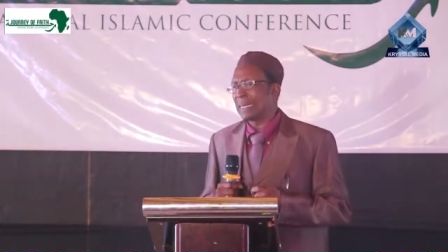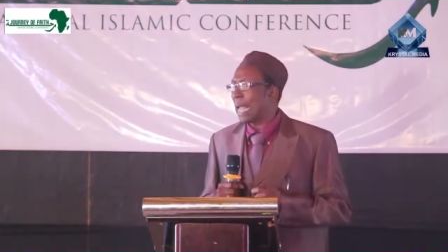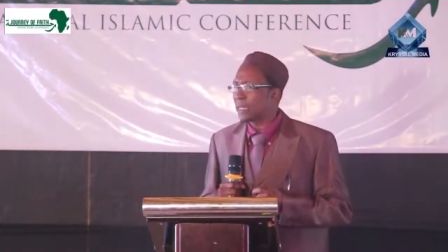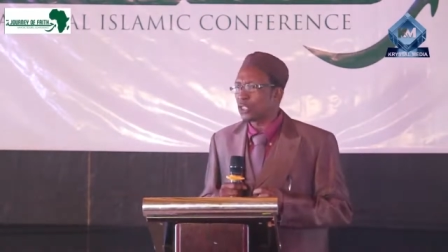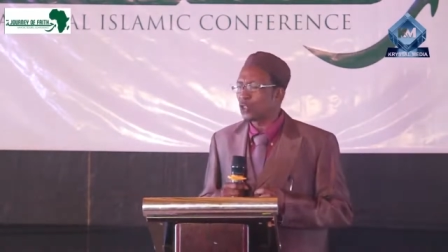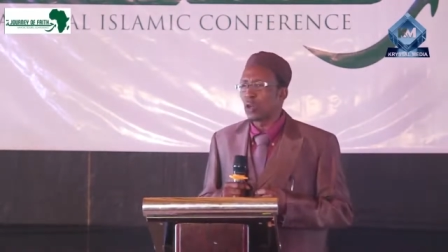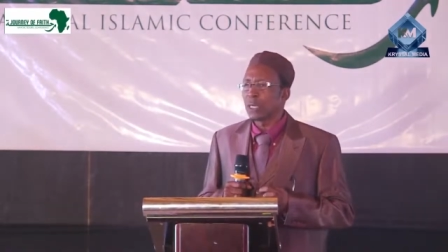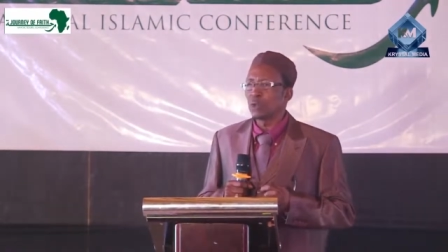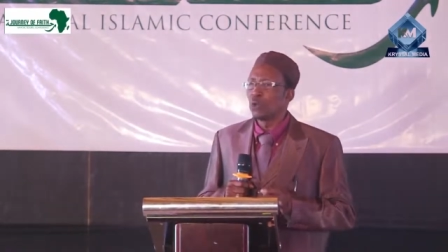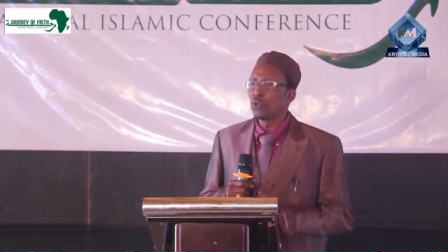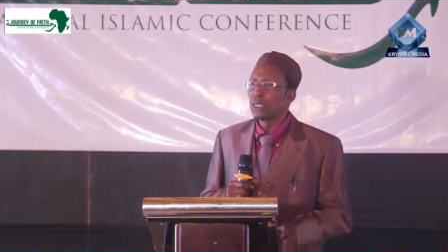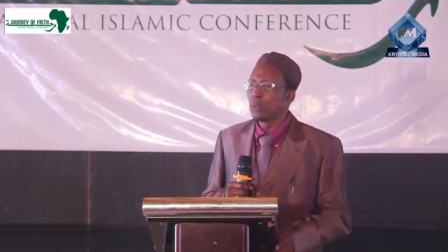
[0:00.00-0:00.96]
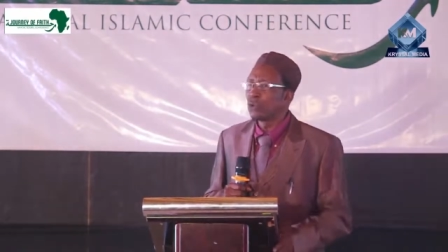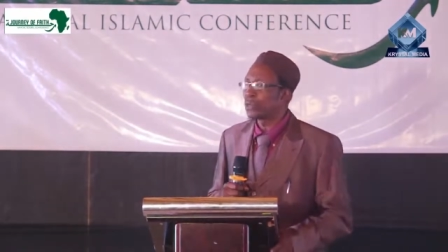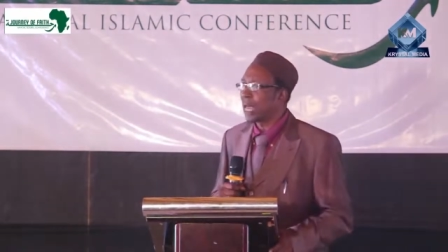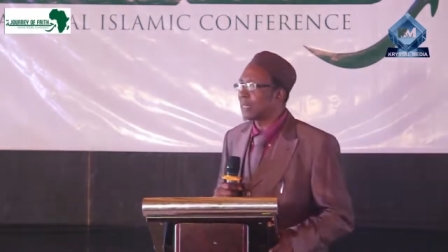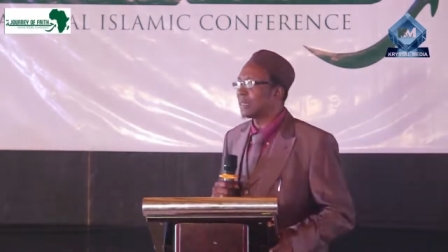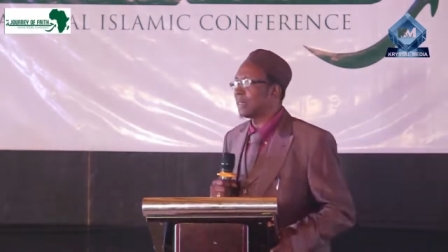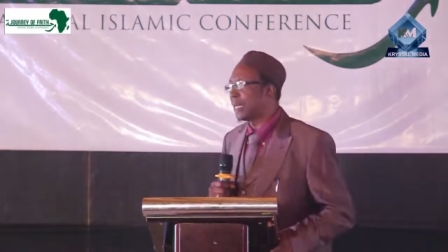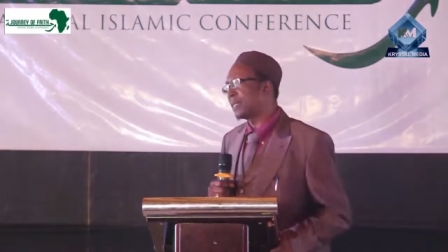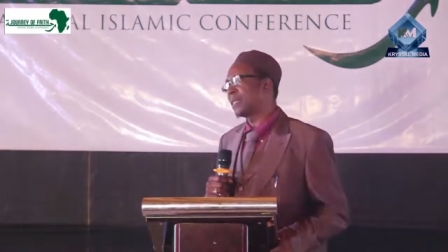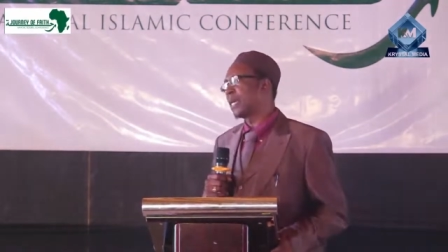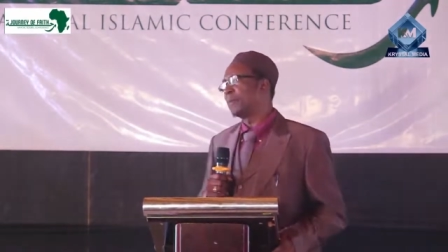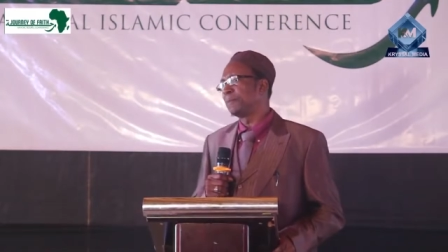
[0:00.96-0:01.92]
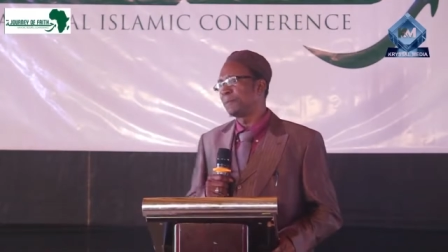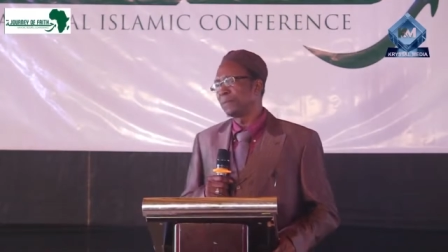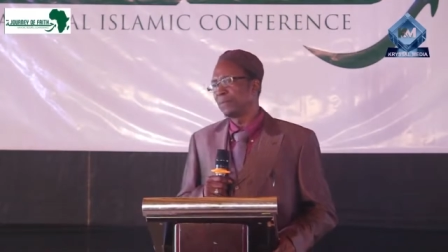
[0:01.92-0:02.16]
That is not a good democratic system.